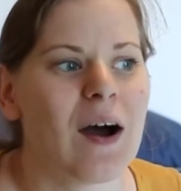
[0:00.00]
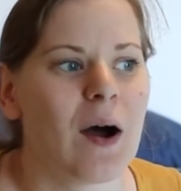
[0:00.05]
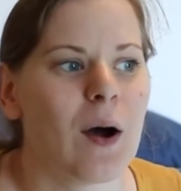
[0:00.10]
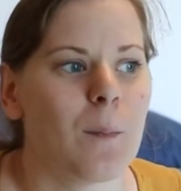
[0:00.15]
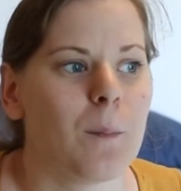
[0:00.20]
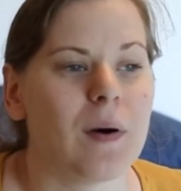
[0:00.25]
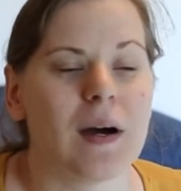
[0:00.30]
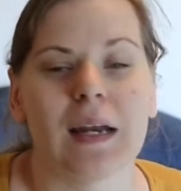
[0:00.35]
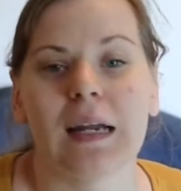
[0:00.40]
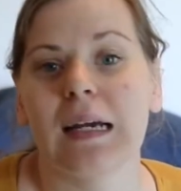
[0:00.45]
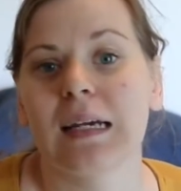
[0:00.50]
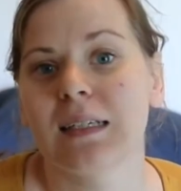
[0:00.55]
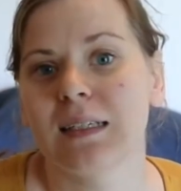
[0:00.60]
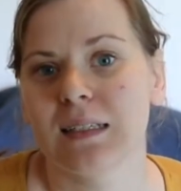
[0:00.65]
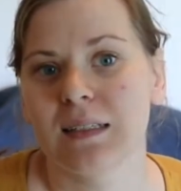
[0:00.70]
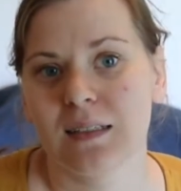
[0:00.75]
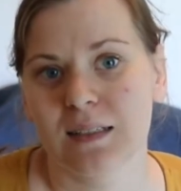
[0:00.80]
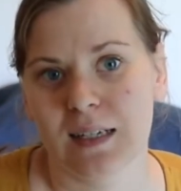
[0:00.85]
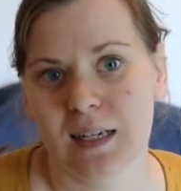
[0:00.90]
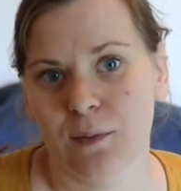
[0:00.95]
But it
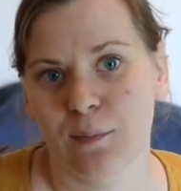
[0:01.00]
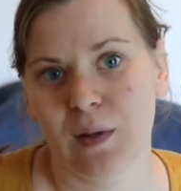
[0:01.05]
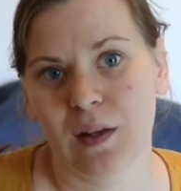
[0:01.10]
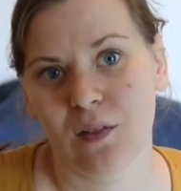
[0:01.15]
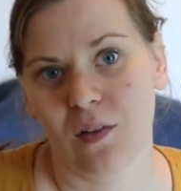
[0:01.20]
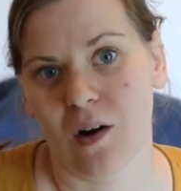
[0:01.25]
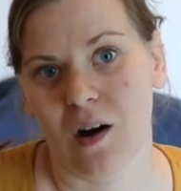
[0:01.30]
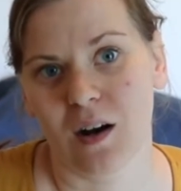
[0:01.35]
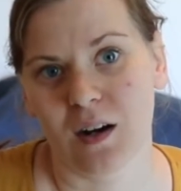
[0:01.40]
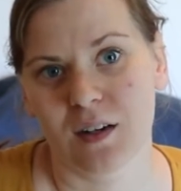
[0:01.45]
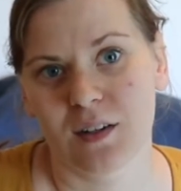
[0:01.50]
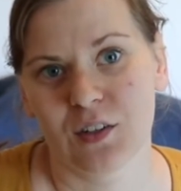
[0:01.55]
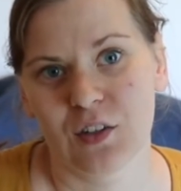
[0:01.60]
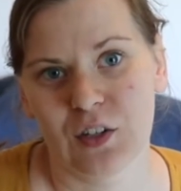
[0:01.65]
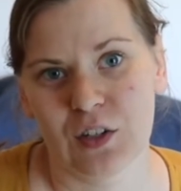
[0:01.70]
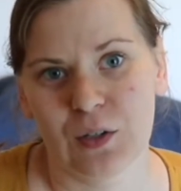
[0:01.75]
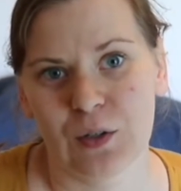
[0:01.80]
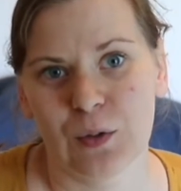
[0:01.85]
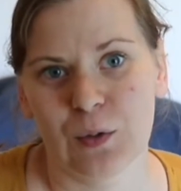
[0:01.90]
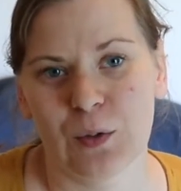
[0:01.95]
didn't take me long
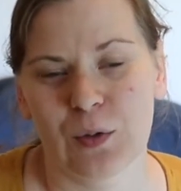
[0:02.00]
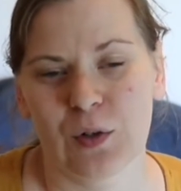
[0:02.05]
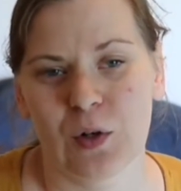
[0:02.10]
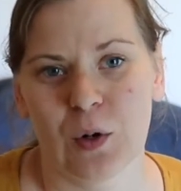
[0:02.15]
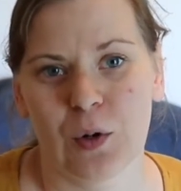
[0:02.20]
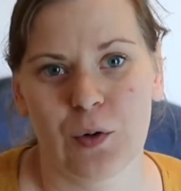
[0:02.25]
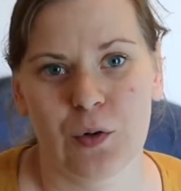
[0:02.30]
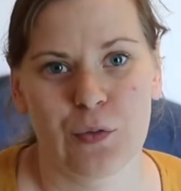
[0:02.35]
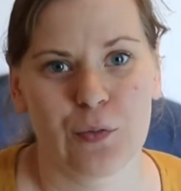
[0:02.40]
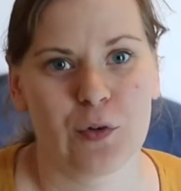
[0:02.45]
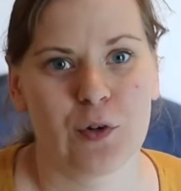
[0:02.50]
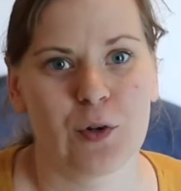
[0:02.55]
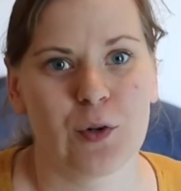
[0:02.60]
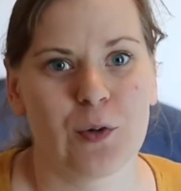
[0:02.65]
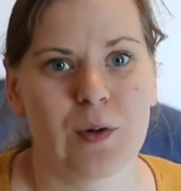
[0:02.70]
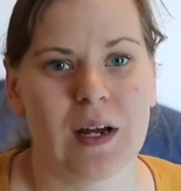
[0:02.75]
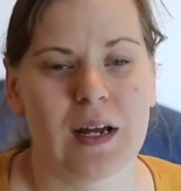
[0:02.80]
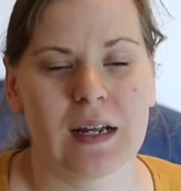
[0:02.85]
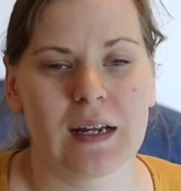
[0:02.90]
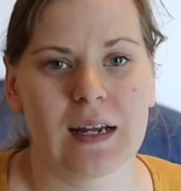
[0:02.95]
to go through
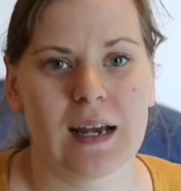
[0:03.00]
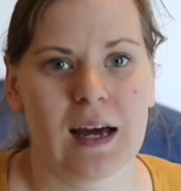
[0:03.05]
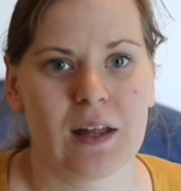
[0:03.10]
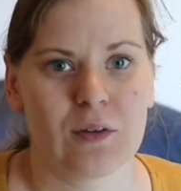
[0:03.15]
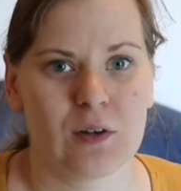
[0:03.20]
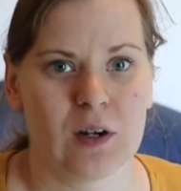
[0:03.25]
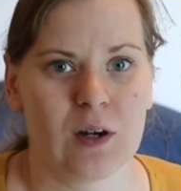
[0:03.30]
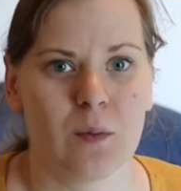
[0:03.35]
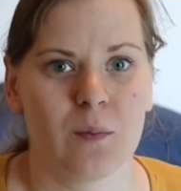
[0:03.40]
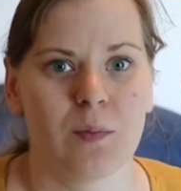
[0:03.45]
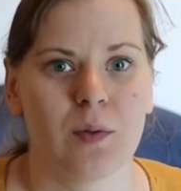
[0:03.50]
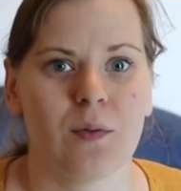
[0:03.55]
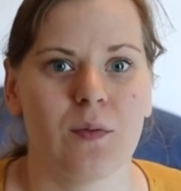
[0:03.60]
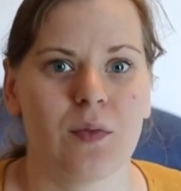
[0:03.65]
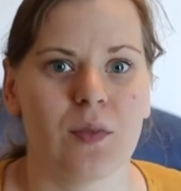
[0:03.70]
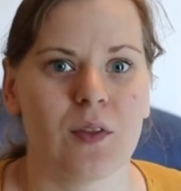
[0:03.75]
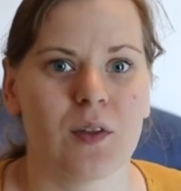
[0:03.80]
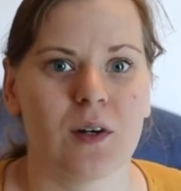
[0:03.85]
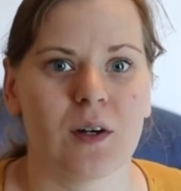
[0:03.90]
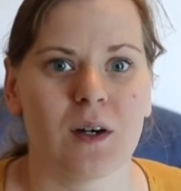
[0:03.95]
and gather up
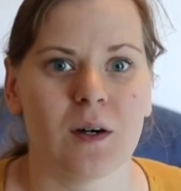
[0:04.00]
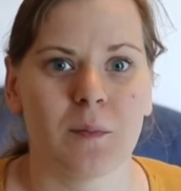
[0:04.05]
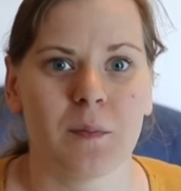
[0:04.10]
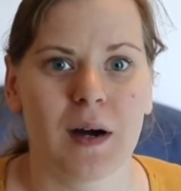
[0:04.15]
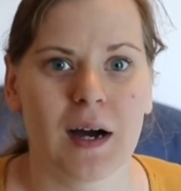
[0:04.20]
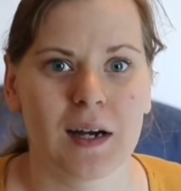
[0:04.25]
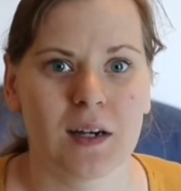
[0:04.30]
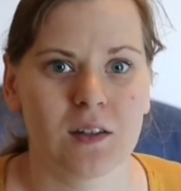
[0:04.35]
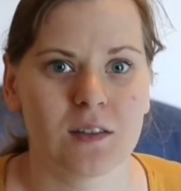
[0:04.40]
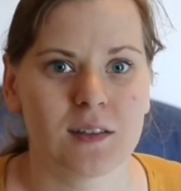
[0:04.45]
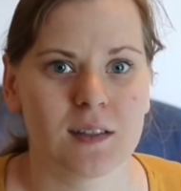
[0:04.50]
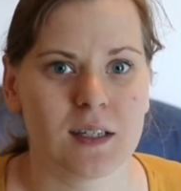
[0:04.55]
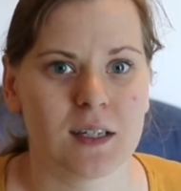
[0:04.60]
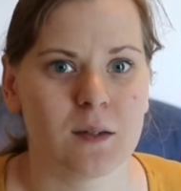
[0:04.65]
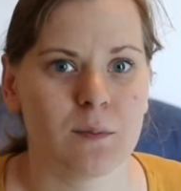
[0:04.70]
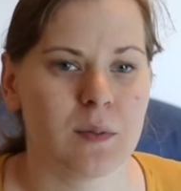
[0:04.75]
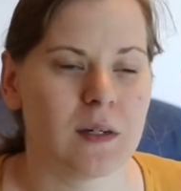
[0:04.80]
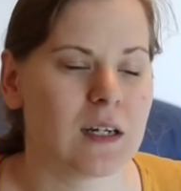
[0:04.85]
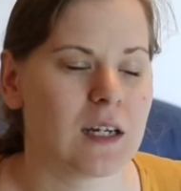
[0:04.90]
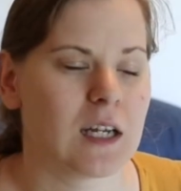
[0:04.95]
the piles that had
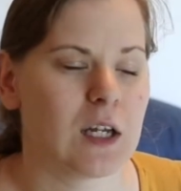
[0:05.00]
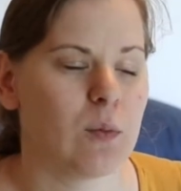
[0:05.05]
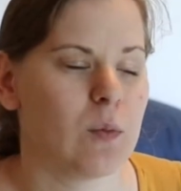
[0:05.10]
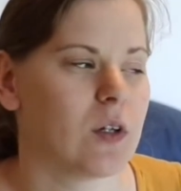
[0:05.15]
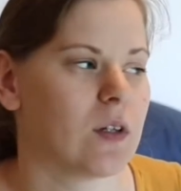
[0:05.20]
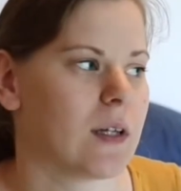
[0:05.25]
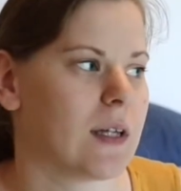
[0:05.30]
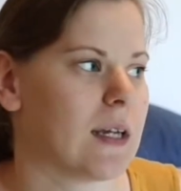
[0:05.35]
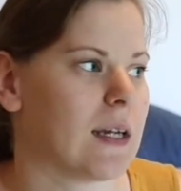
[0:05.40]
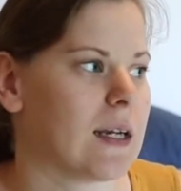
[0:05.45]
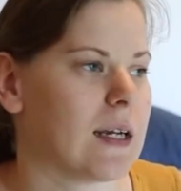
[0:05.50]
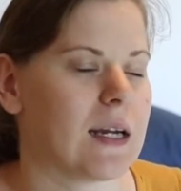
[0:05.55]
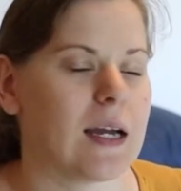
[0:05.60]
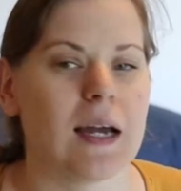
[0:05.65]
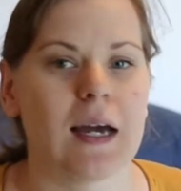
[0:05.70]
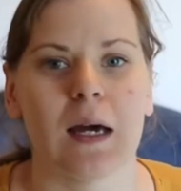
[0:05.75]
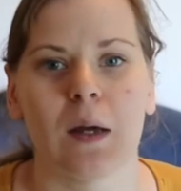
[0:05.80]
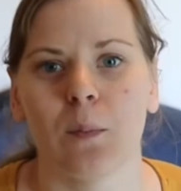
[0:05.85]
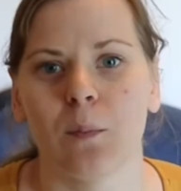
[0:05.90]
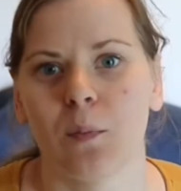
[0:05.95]
been accumulating
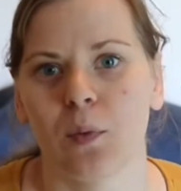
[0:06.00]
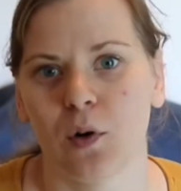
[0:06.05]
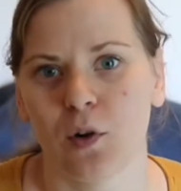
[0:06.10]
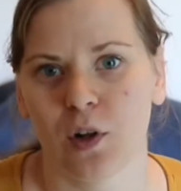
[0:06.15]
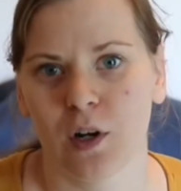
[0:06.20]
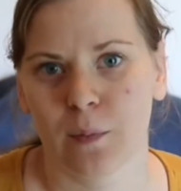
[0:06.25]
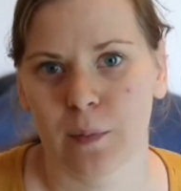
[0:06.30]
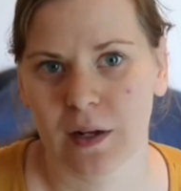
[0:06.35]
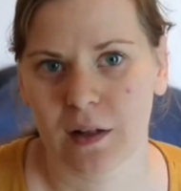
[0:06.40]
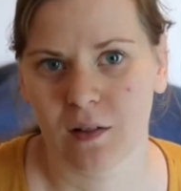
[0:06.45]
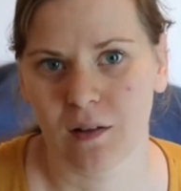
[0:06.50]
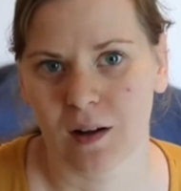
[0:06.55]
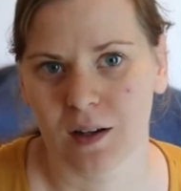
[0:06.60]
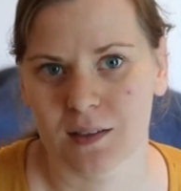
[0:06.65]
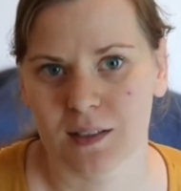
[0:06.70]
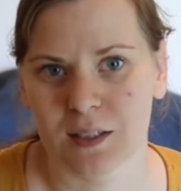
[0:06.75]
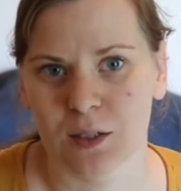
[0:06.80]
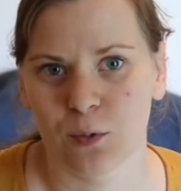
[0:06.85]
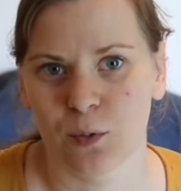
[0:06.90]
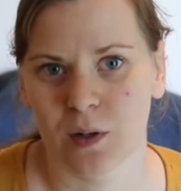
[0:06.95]
and pull out of my
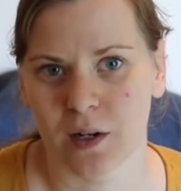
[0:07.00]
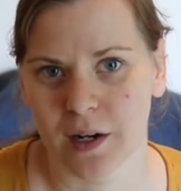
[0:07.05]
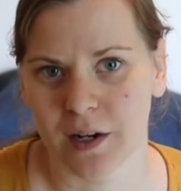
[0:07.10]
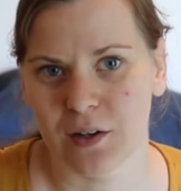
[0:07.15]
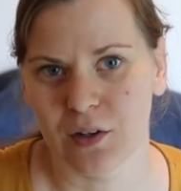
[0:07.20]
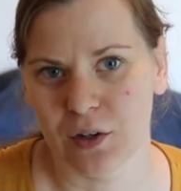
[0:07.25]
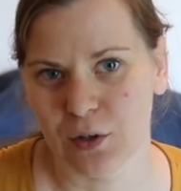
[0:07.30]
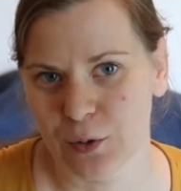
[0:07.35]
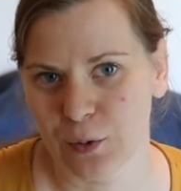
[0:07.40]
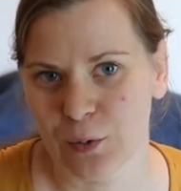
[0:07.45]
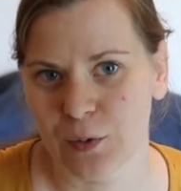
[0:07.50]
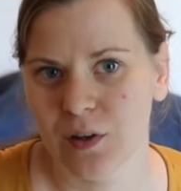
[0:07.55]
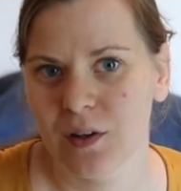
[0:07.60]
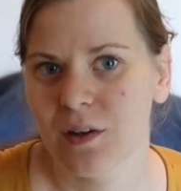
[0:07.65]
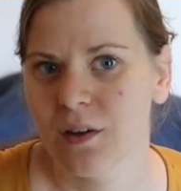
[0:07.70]
closet what I knew